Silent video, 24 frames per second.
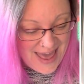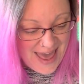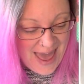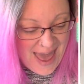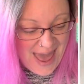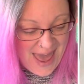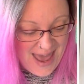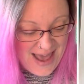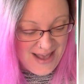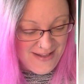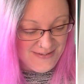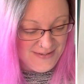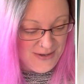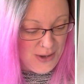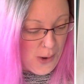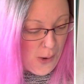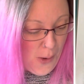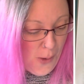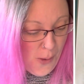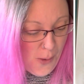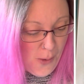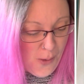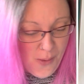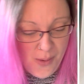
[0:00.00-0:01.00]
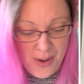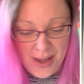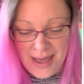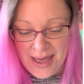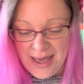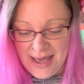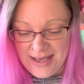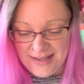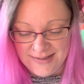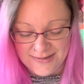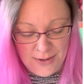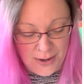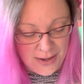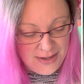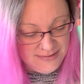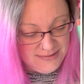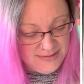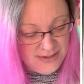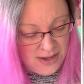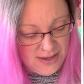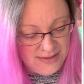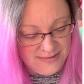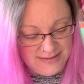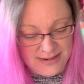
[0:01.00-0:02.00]
He's cool. He's got his
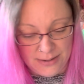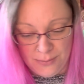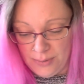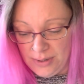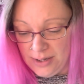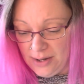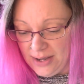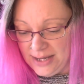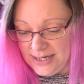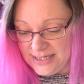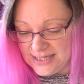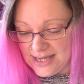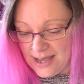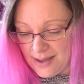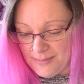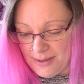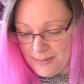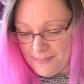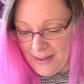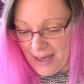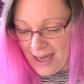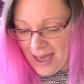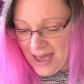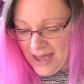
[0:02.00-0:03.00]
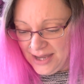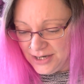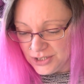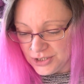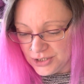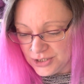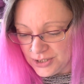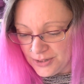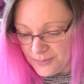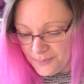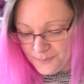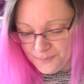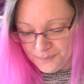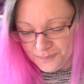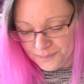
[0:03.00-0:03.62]
nice little light tummy patch.